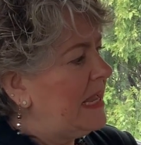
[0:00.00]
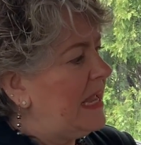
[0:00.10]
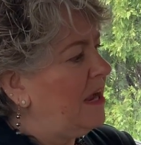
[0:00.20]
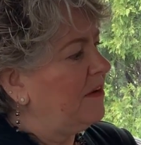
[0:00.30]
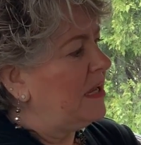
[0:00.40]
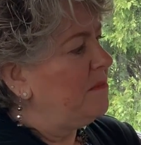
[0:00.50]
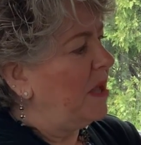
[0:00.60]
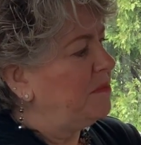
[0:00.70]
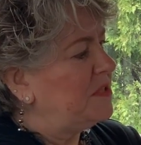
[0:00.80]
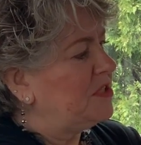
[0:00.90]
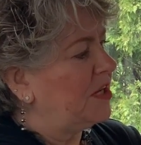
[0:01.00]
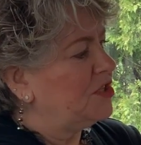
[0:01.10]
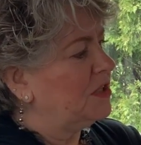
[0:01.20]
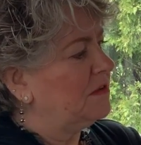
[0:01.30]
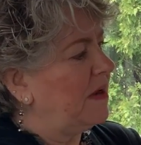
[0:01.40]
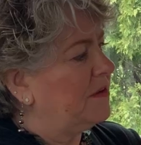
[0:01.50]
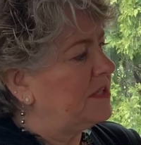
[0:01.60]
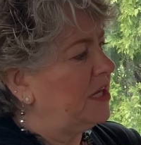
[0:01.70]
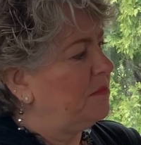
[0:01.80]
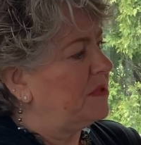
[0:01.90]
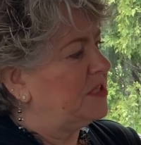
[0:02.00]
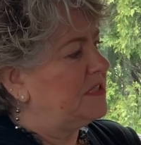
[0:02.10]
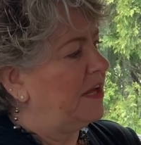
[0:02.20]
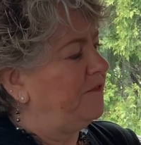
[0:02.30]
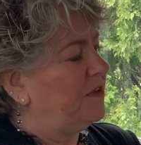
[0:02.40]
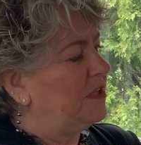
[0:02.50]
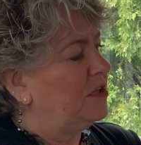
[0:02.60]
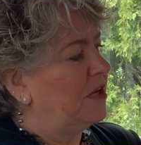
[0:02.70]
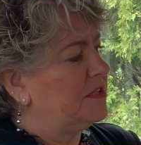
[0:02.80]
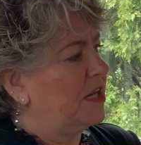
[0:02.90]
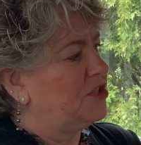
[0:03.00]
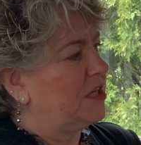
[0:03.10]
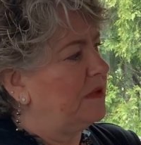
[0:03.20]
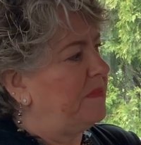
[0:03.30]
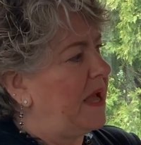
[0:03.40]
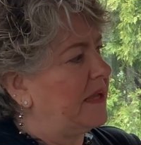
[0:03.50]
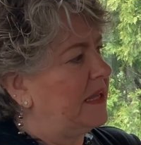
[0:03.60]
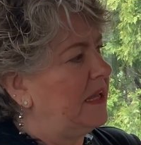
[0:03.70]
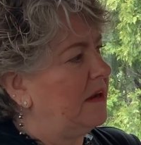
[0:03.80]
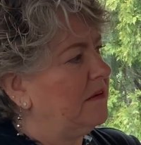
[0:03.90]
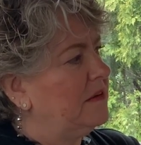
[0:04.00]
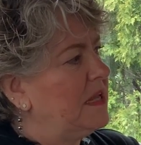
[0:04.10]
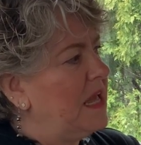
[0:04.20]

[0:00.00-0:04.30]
Here he might be touching the ground here, but he's definitely not touching it back here.